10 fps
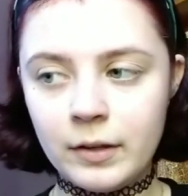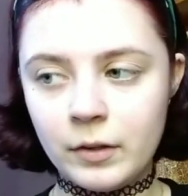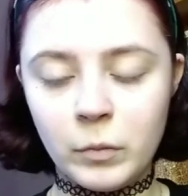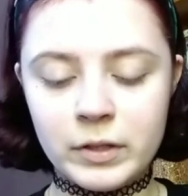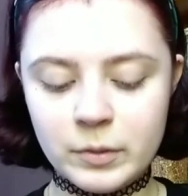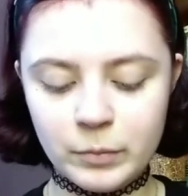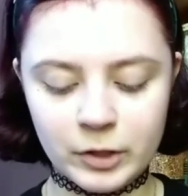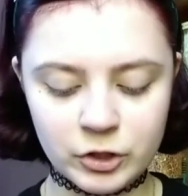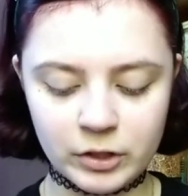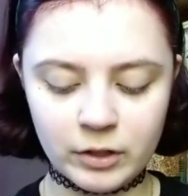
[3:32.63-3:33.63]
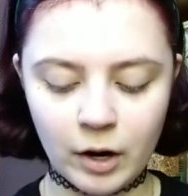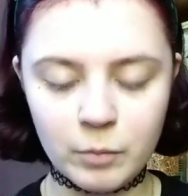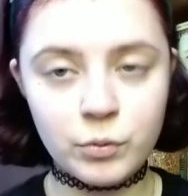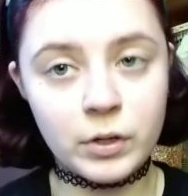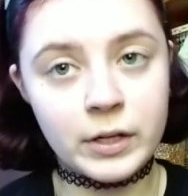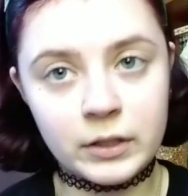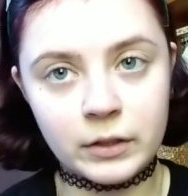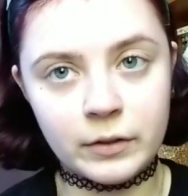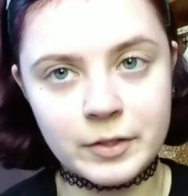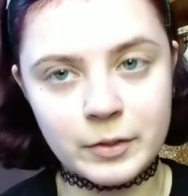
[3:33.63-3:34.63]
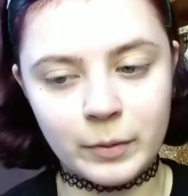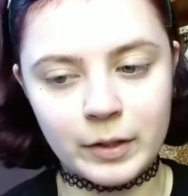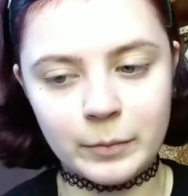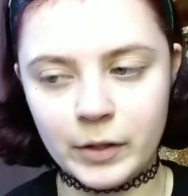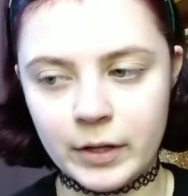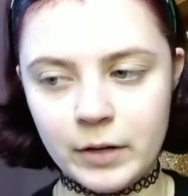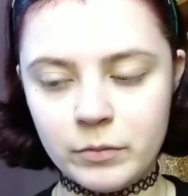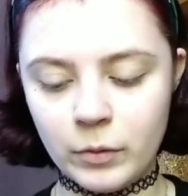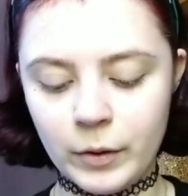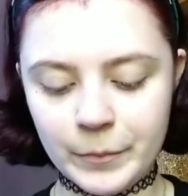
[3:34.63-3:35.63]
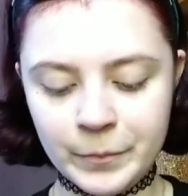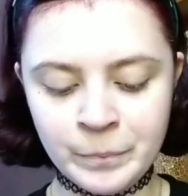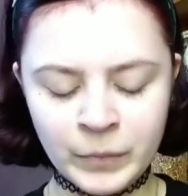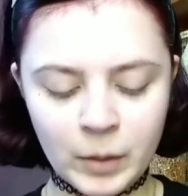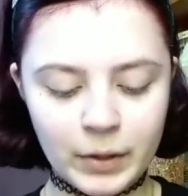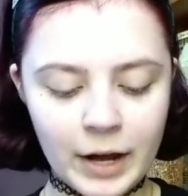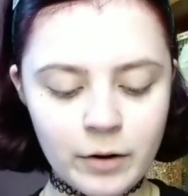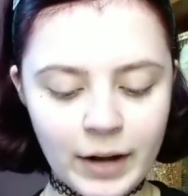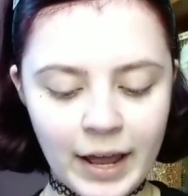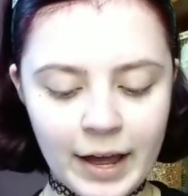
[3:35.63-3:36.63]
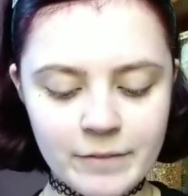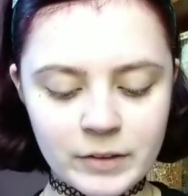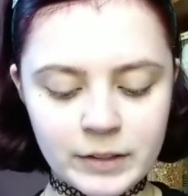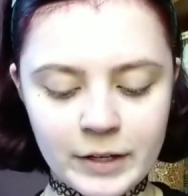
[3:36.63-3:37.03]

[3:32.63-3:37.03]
The ones in Blood Sugar are pretty close to what I'm looking for. But I don't have